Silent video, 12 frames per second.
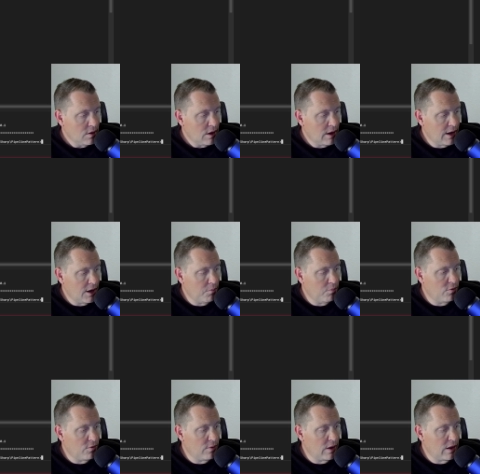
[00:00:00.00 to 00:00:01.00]
um,
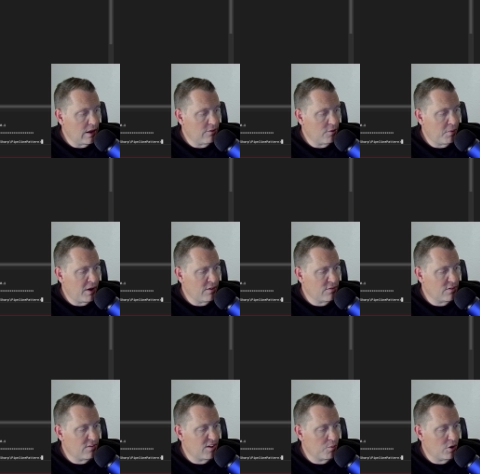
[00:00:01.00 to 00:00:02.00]
as it passed in
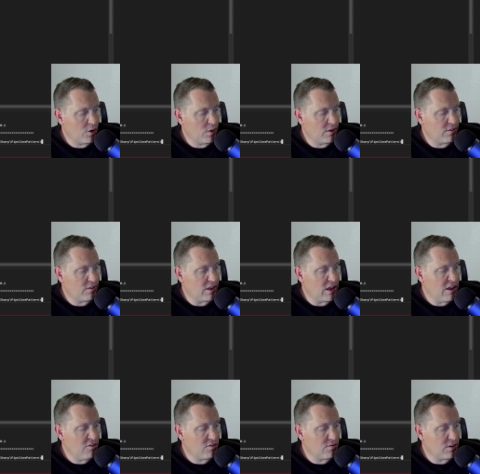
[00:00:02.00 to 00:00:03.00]
step one, we can see that
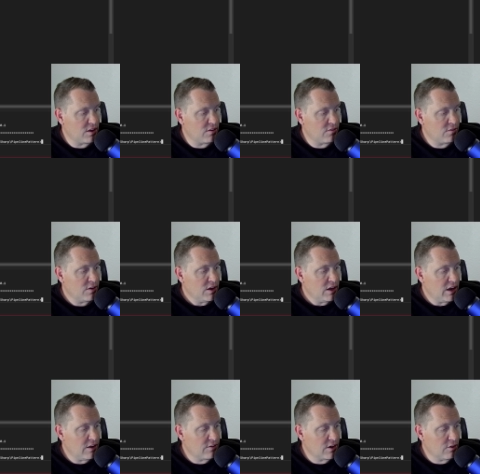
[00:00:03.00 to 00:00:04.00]
each of these
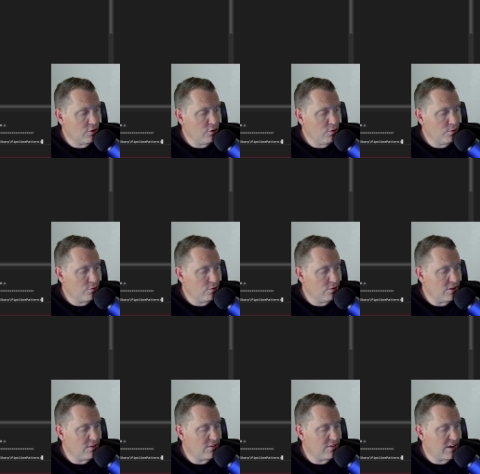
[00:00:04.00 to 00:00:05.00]
is going to loop through
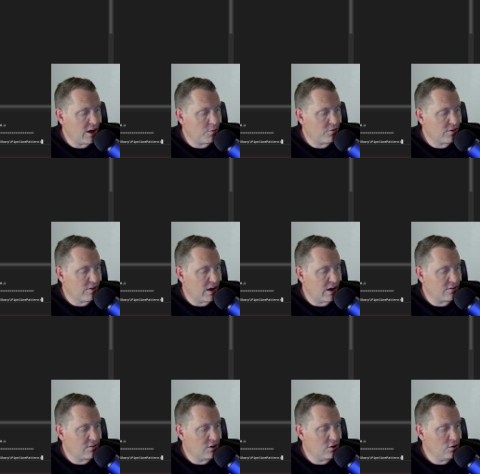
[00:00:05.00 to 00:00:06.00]
these steps on the
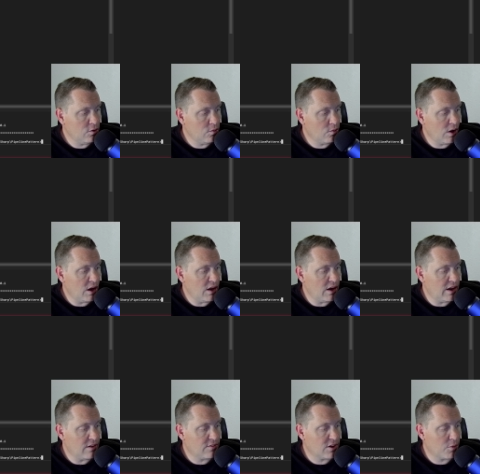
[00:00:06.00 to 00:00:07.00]
execute, right? And
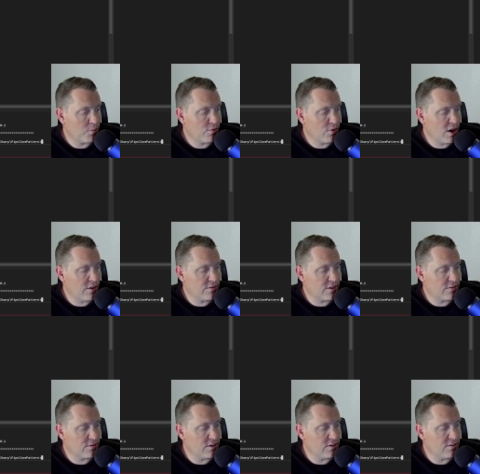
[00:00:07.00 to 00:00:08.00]
it's going to process
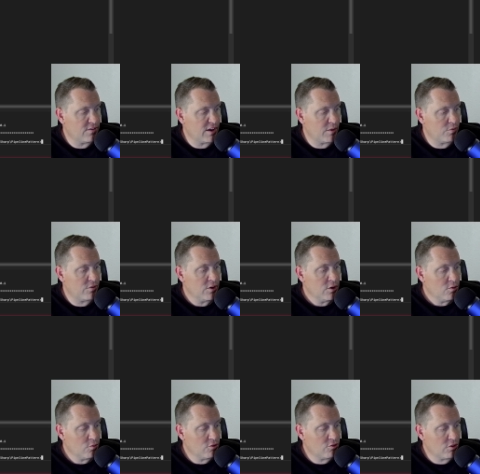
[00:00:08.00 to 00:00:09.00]
these steps,
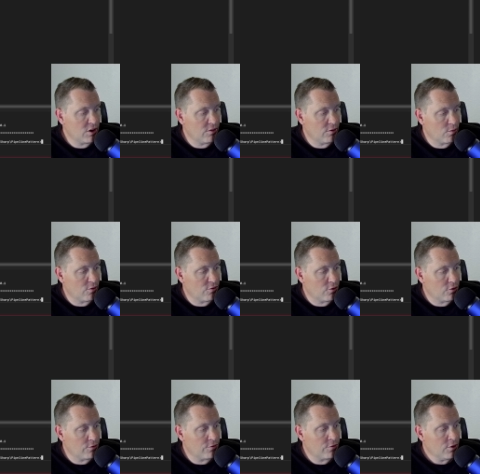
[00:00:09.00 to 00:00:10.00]
returning the
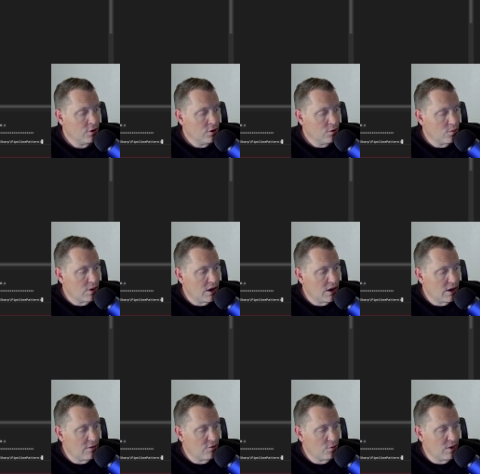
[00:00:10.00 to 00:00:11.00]
results, right?
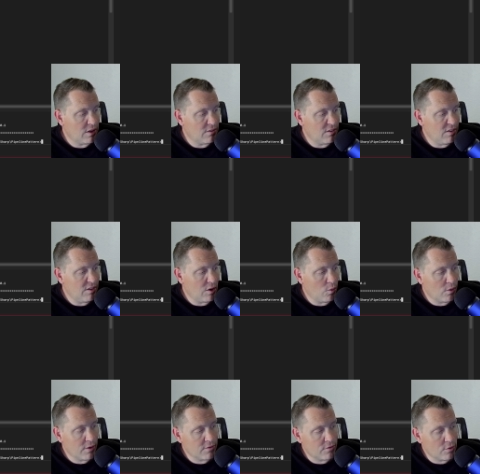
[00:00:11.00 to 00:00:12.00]
And so we can see that it
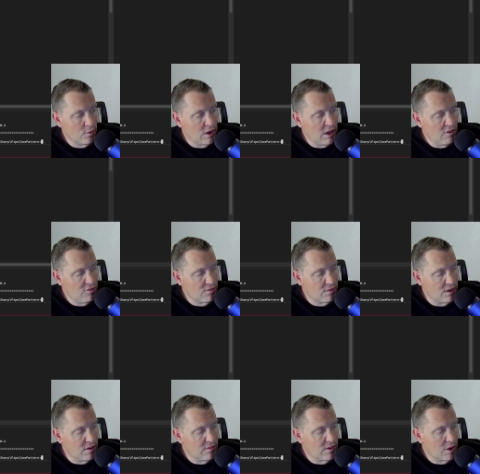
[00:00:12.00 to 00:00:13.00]
works through each of
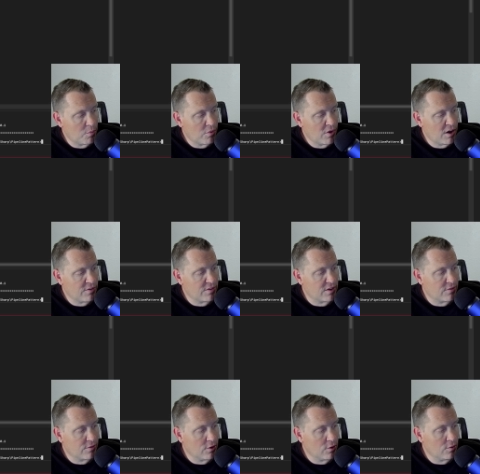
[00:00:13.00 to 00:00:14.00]
these and process
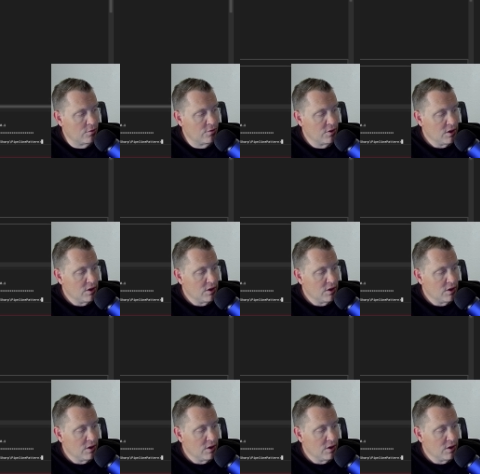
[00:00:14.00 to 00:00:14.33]
those,